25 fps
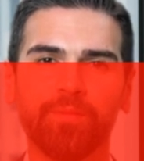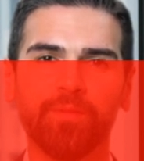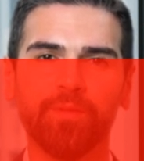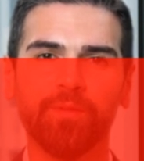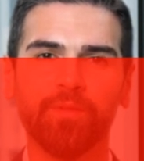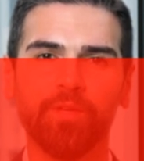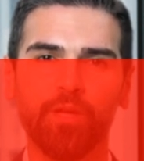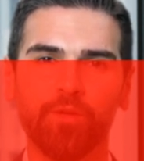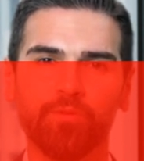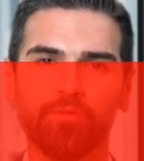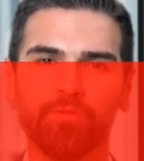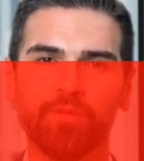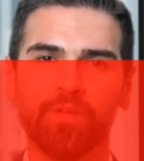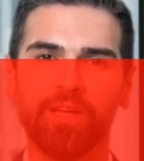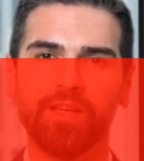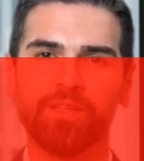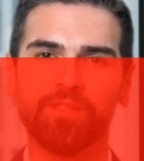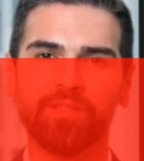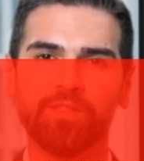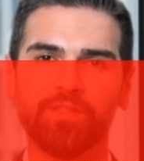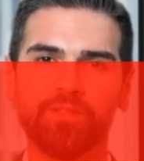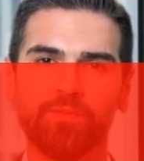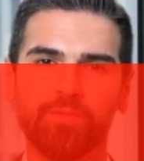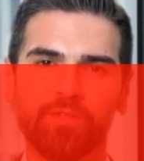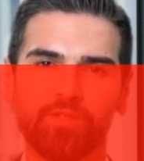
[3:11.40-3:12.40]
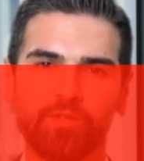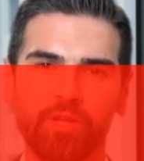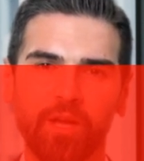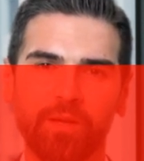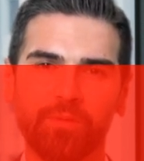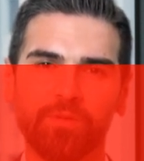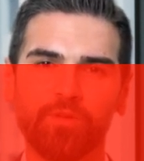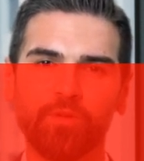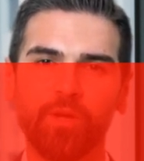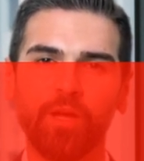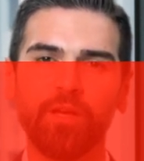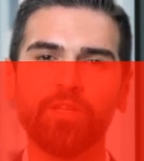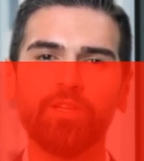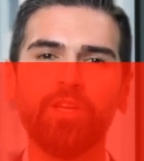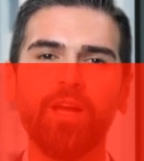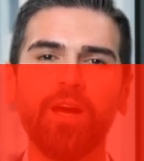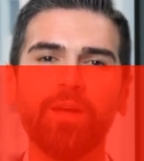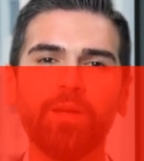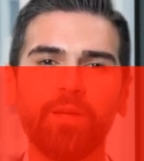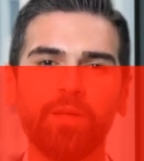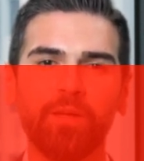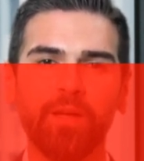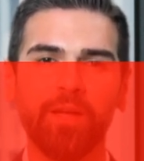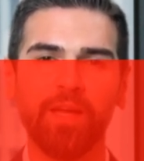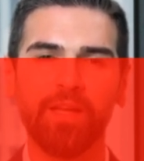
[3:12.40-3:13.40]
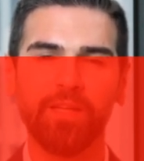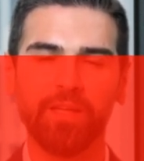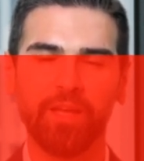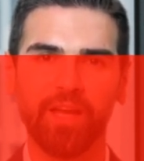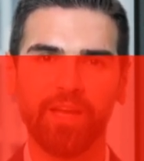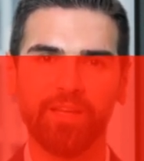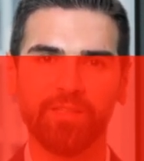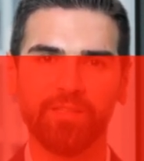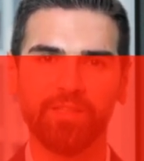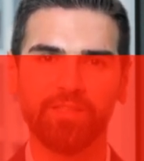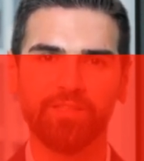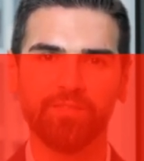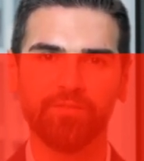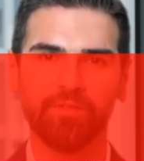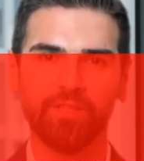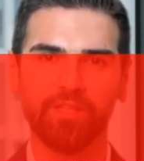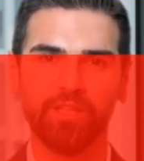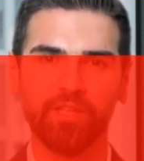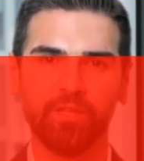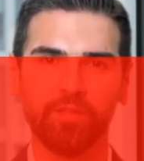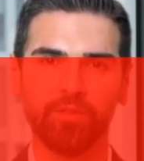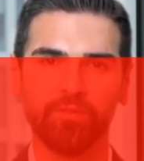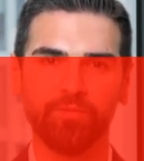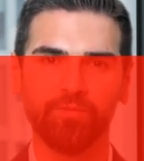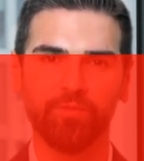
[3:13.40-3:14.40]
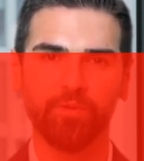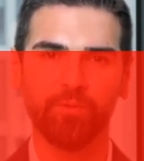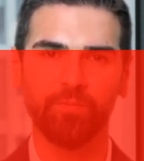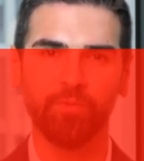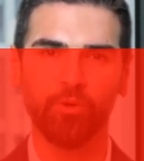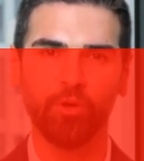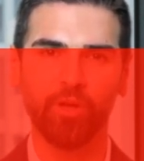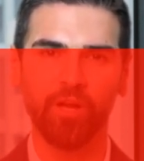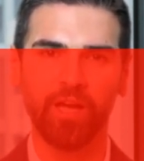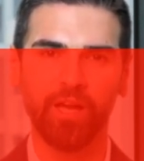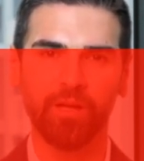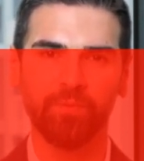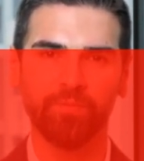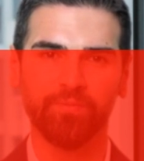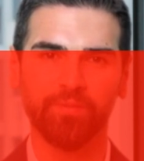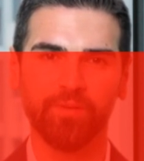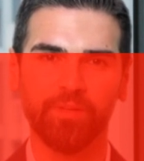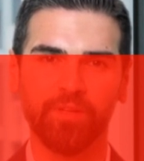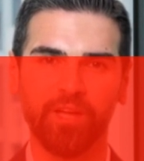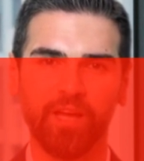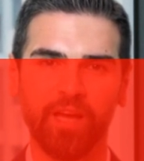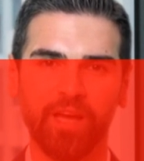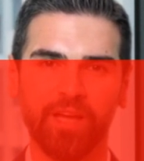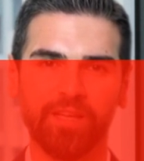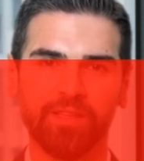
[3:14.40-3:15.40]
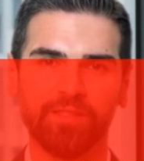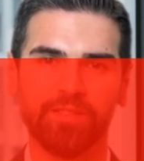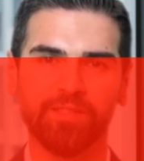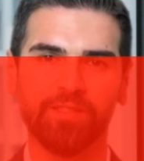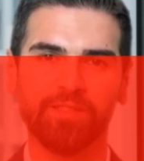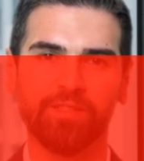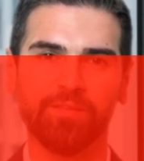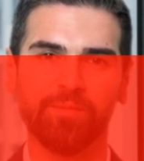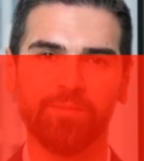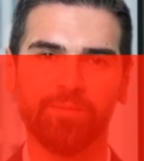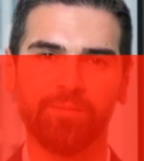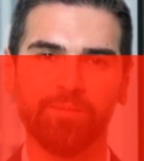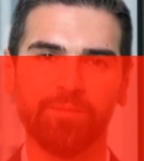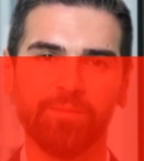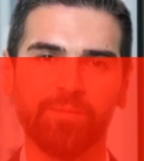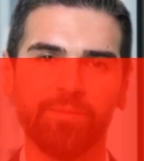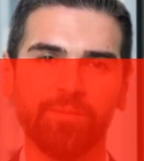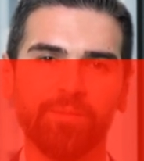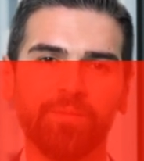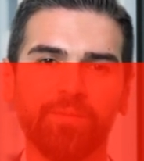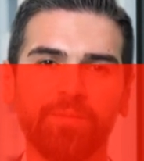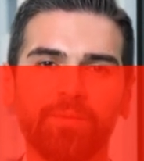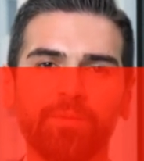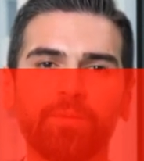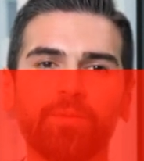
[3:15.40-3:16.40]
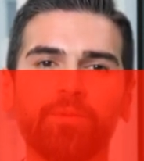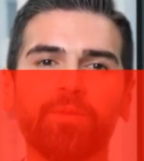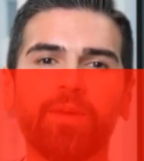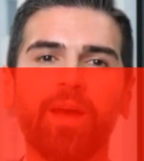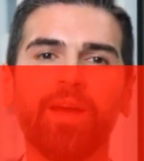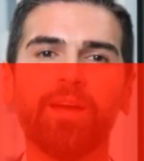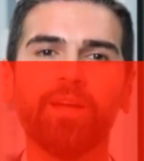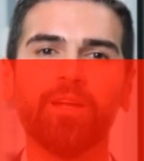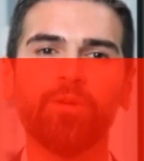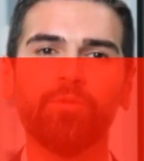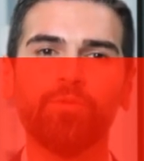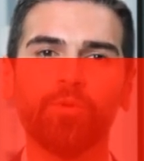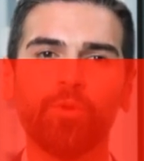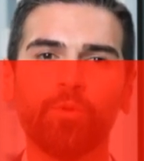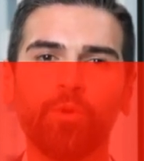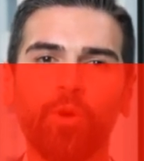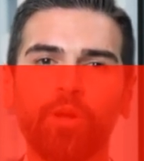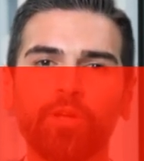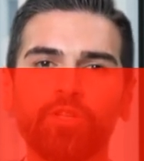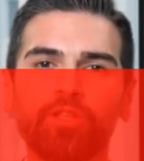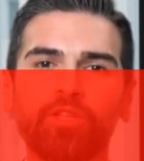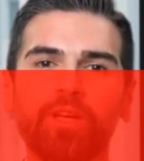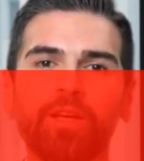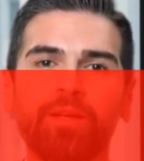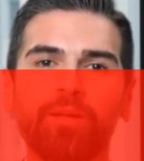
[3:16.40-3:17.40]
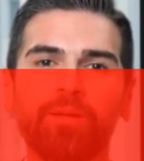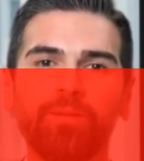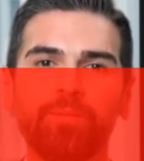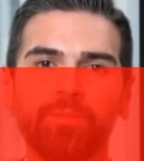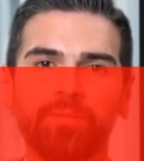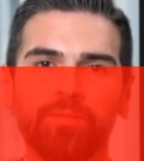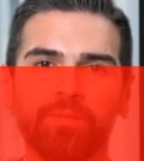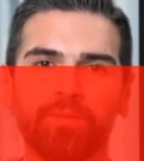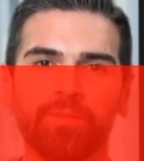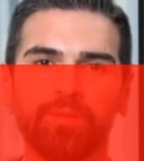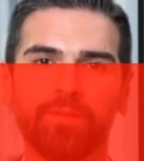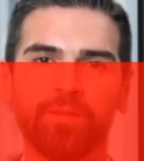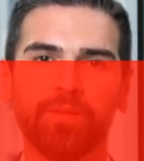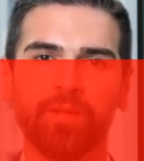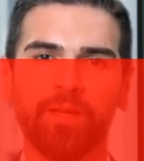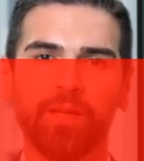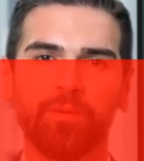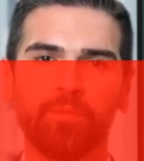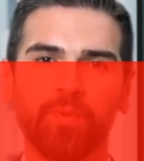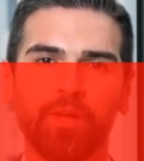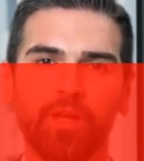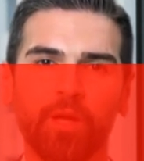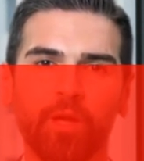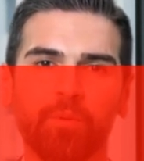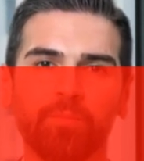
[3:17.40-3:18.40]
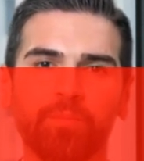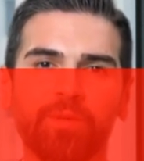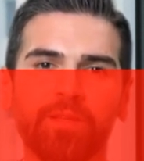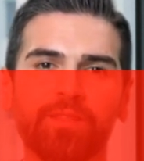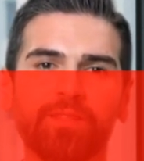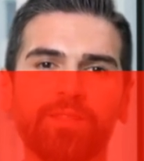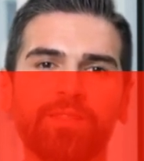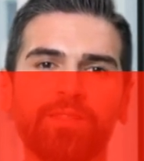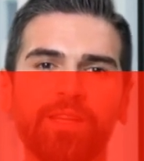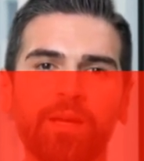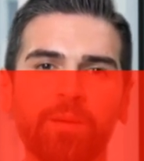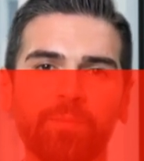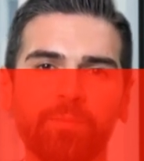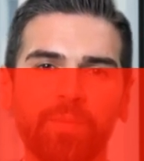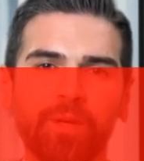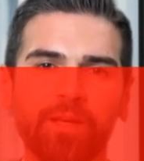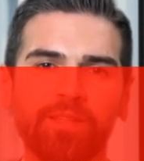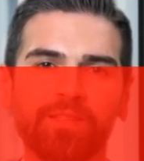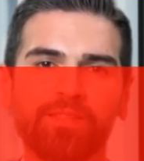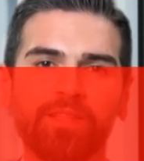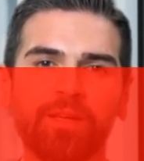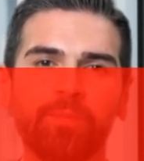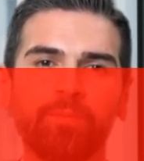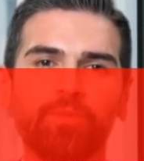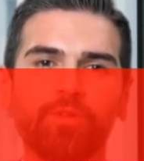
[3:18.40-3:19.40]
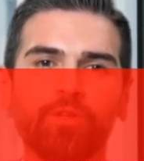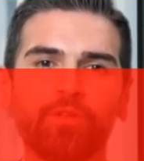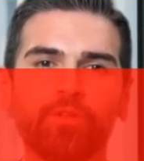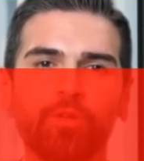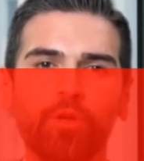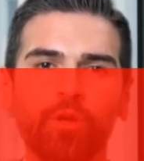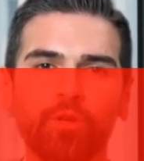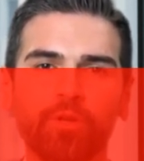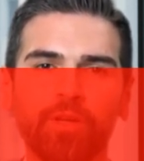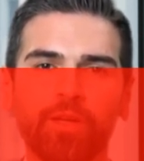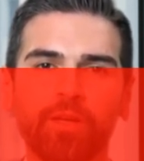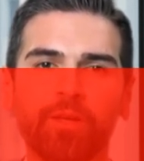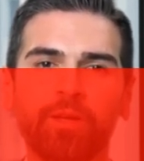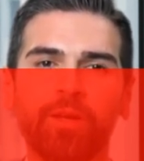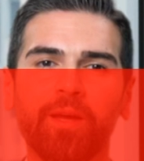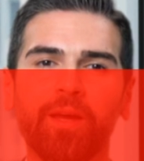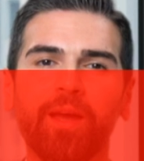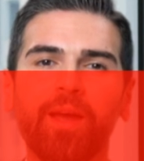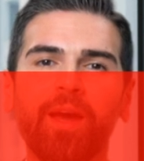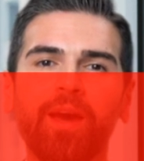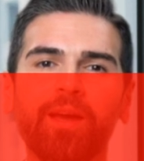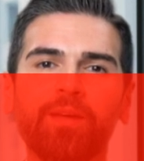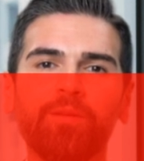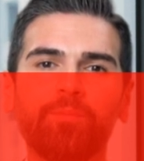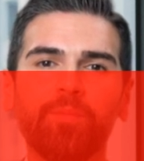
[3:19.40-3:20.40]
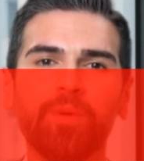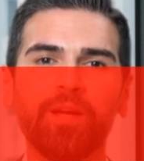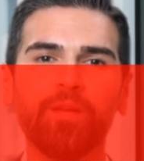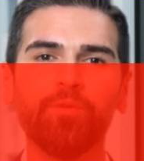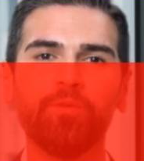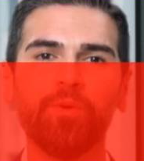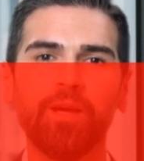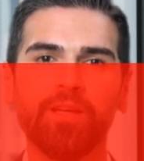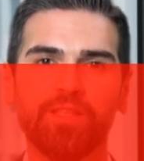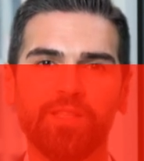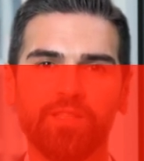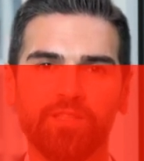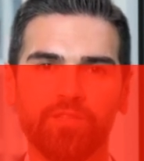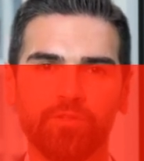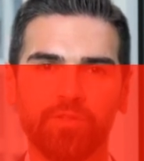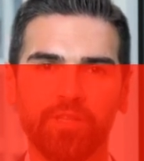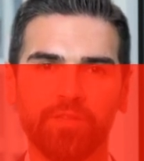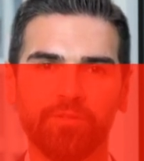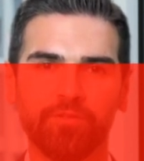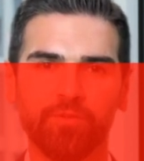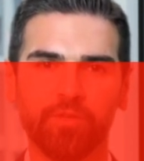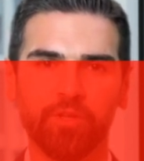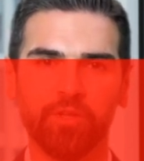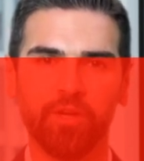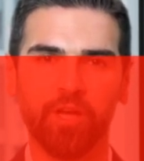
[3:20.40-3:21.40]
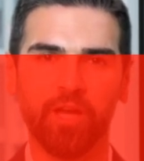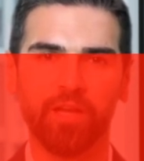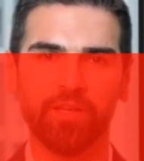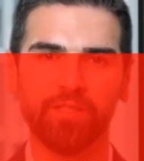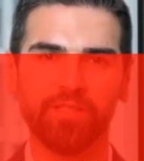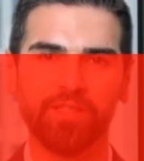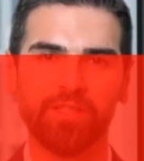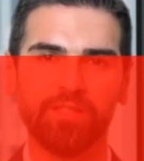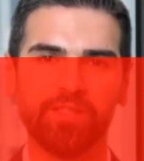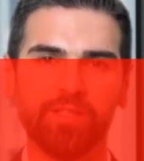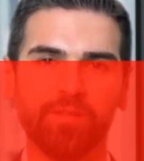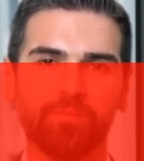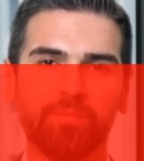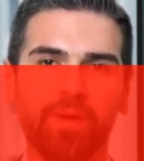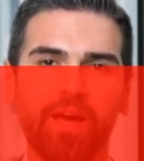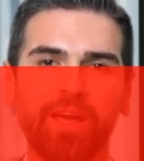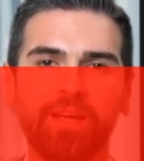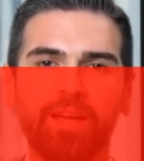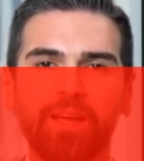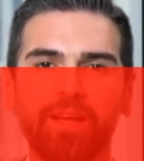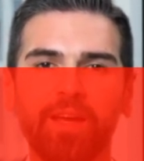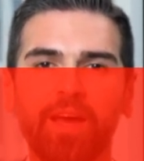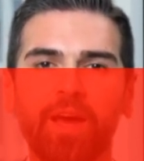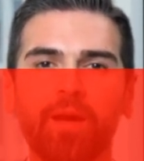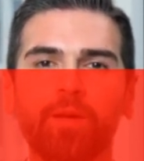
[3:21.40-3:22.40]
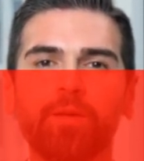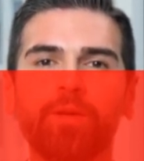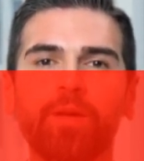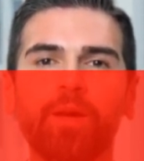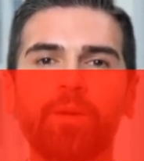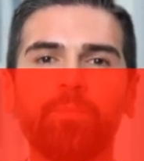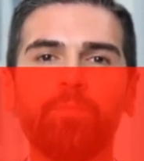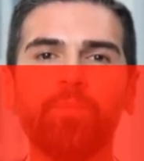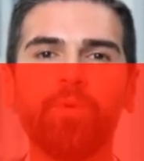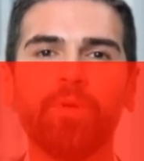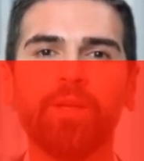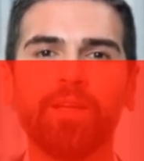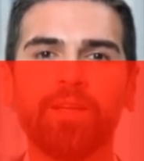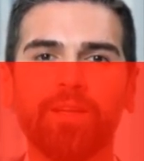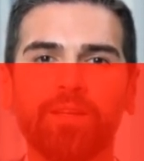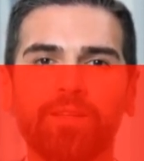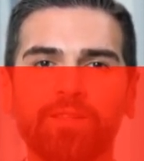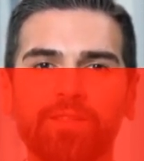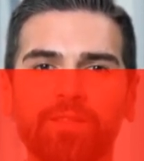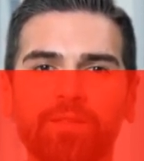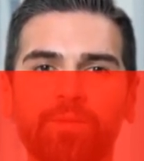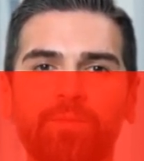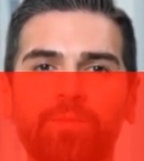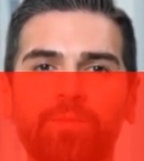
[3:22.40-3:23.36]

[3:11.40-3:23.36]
Don't forget to subscribe to our channel and like this video for more helpful guides. Thank you for watching, and we hope this step-by-step tutorial has made registering for your Huntington Bank account a breeze.